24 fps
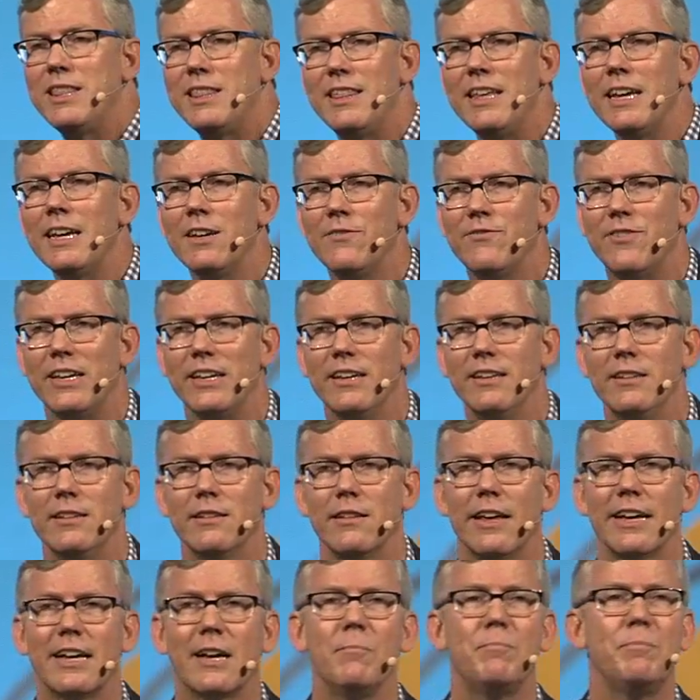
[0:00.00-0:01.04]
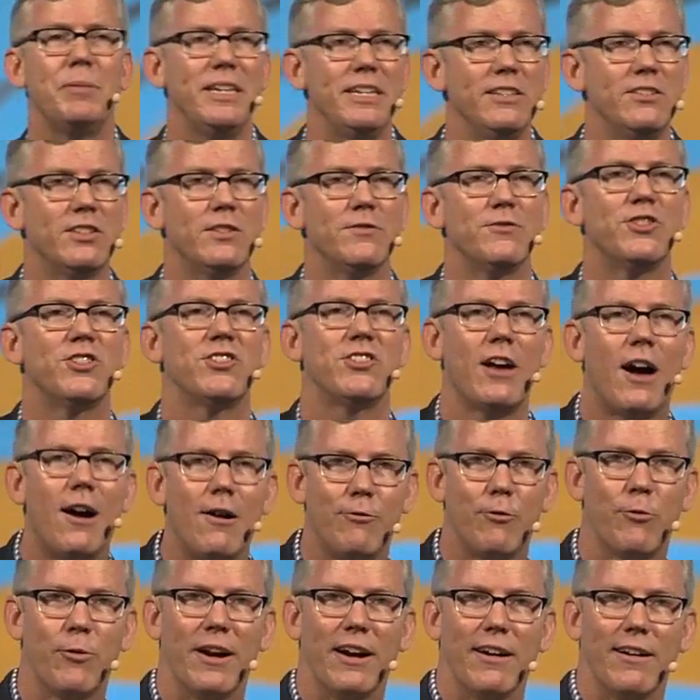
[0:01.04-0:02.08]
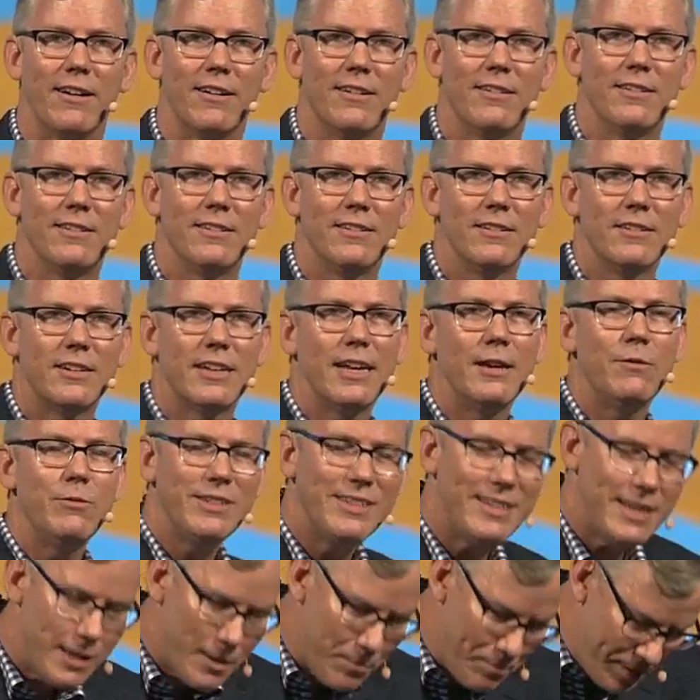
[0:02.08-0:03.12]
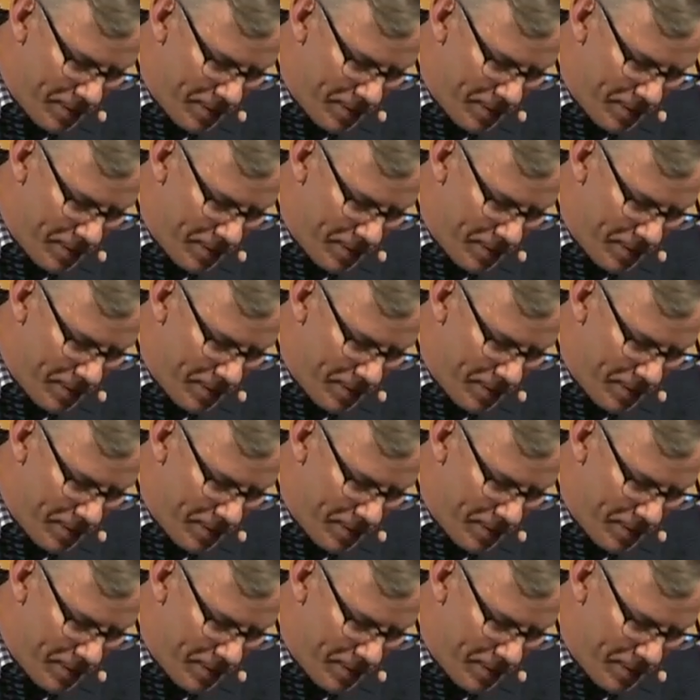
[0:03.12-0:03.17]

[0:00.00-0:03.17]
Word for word: think of it like a piece of software. Okay, we take a